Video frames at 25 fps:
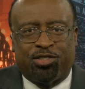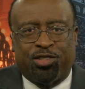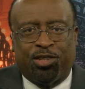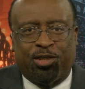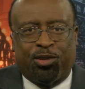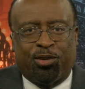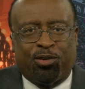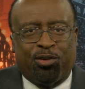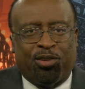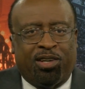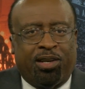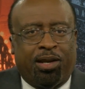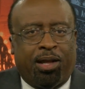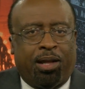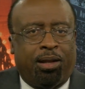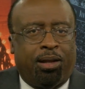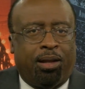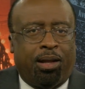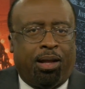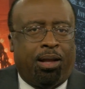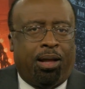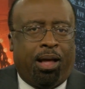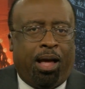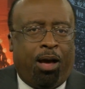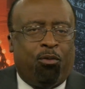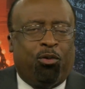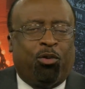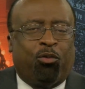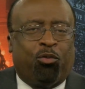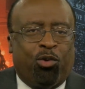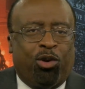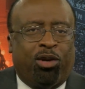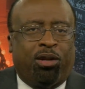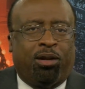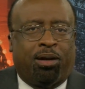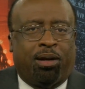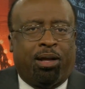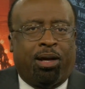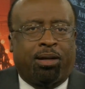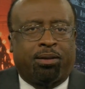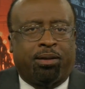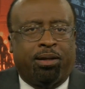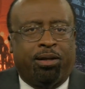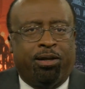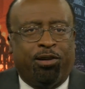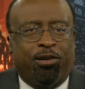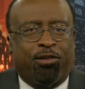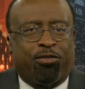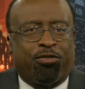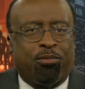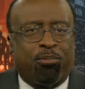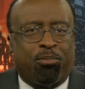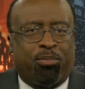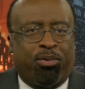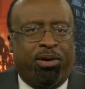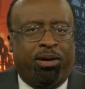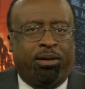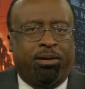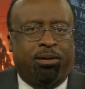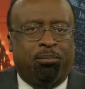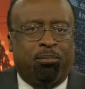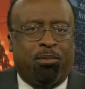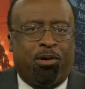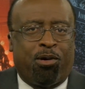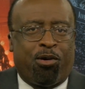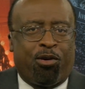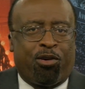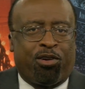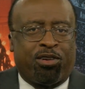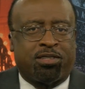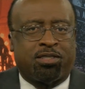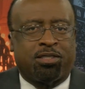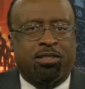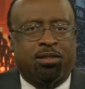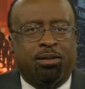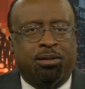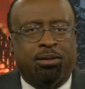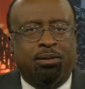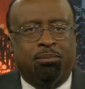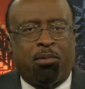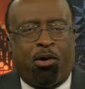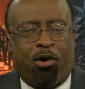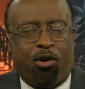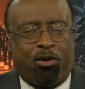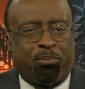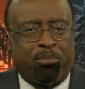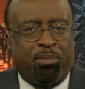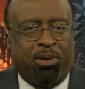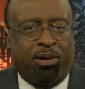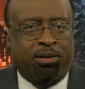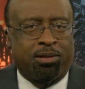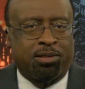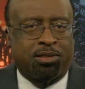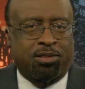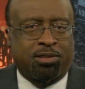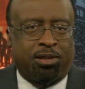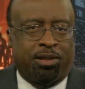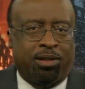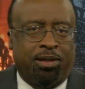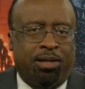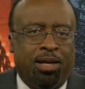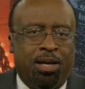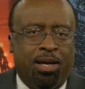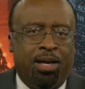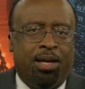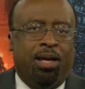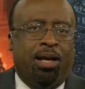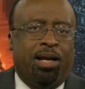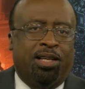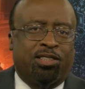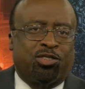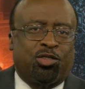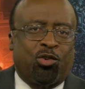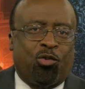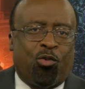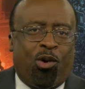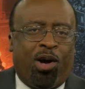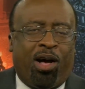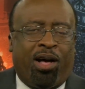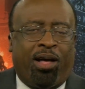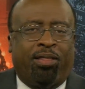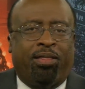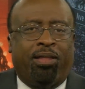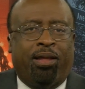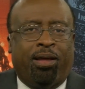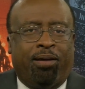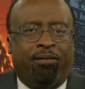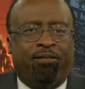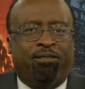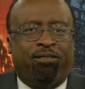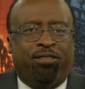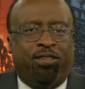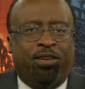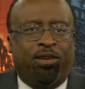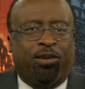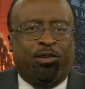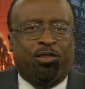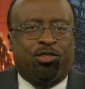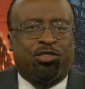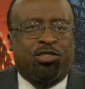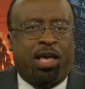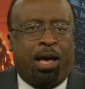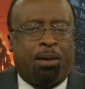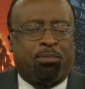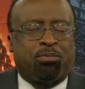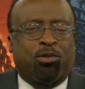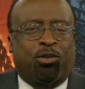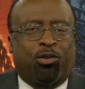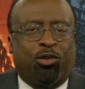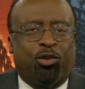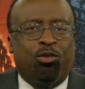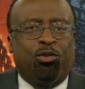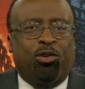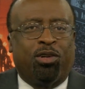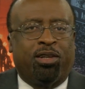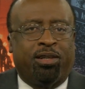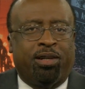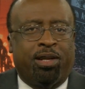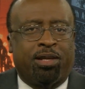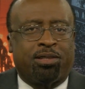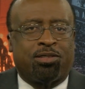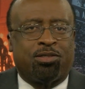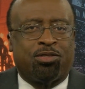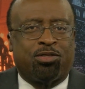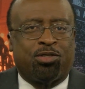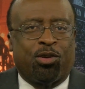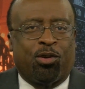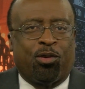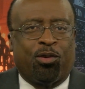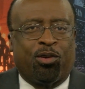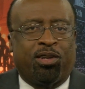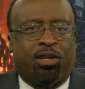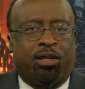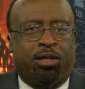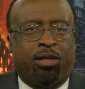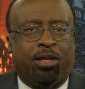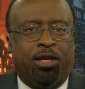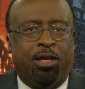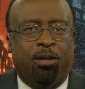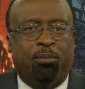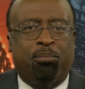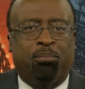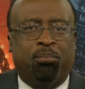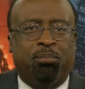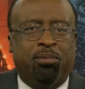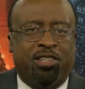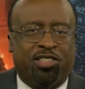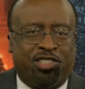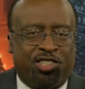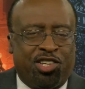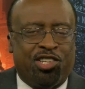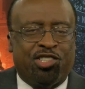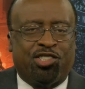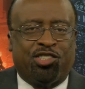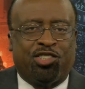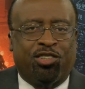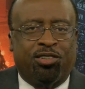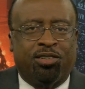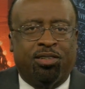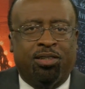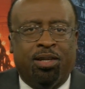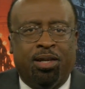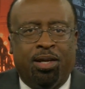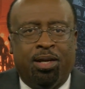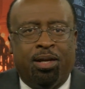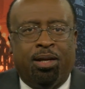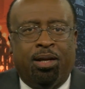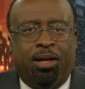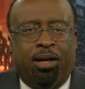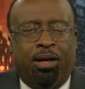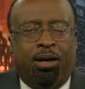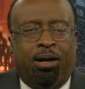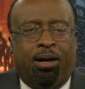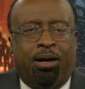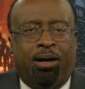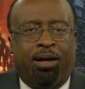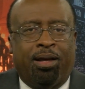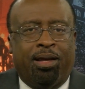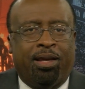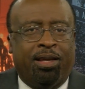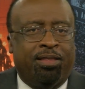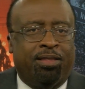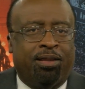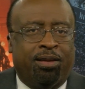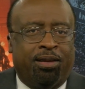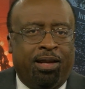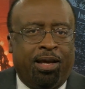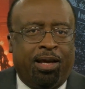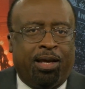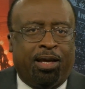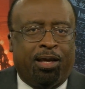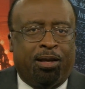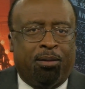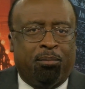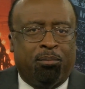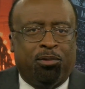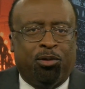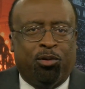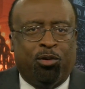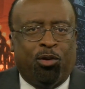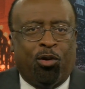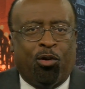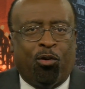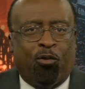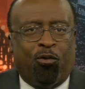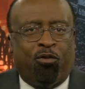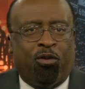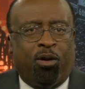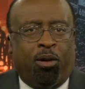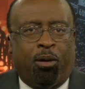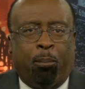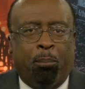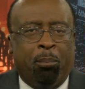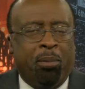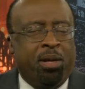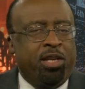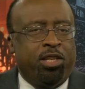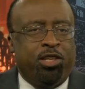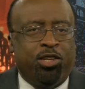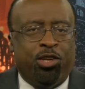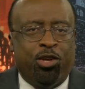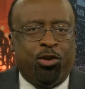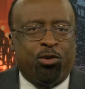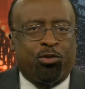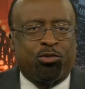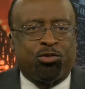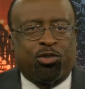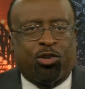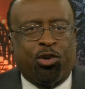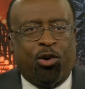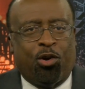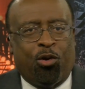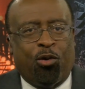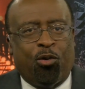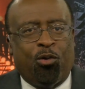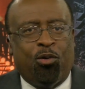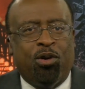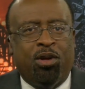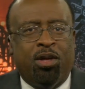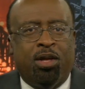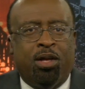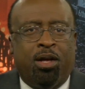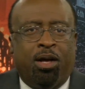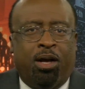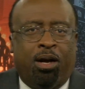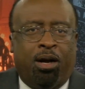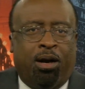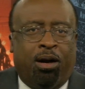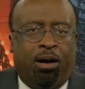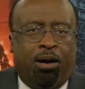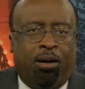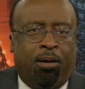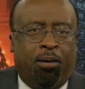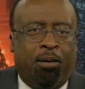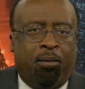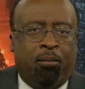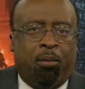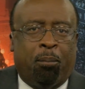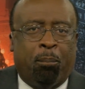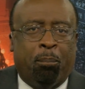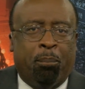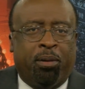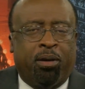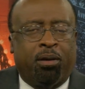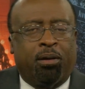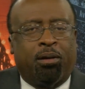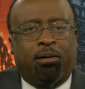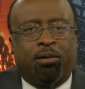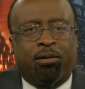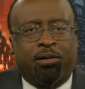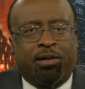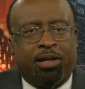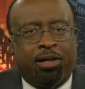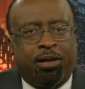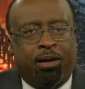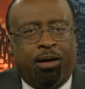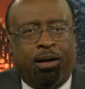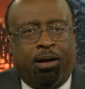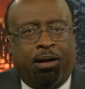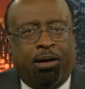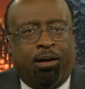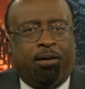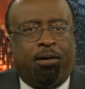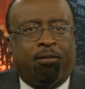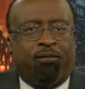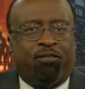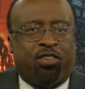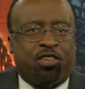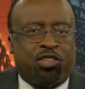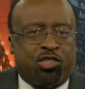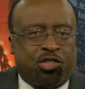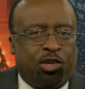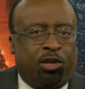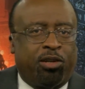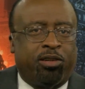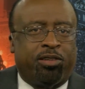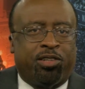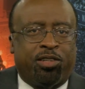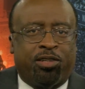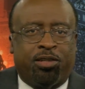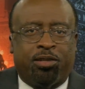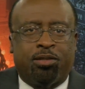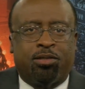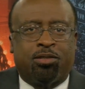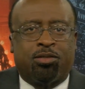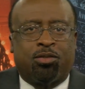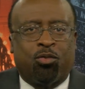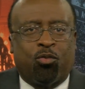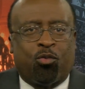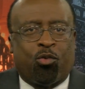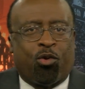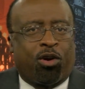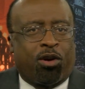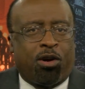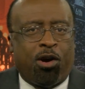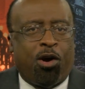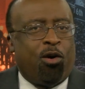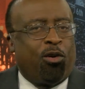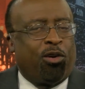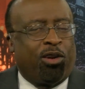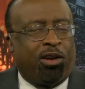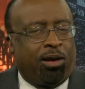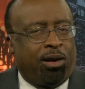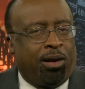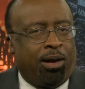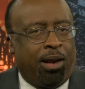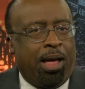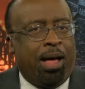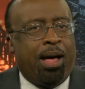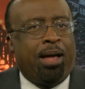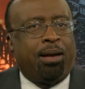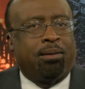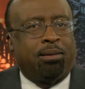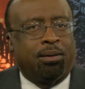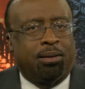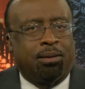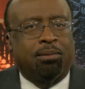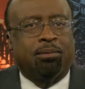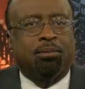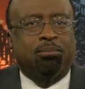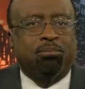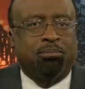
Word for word: Center, and I, I would really like to hear from Brandon Morris and Mark Billingsley as to why they feel it's absolutely necessary to keep detention uh, in the name. You know, uh, many years ago, uh, mental uh, facilities were called a lot